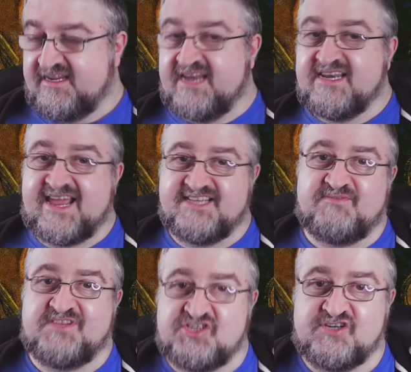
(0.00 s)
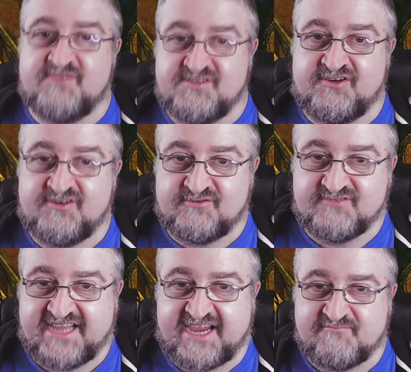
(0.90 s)
And that's what they should have been doing the whole
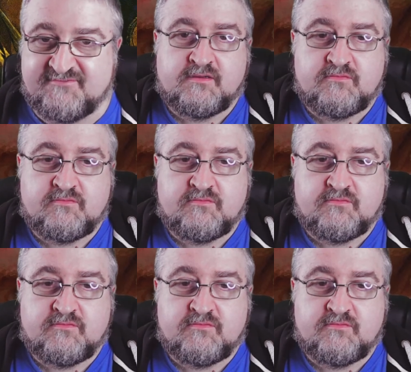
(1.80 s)
time.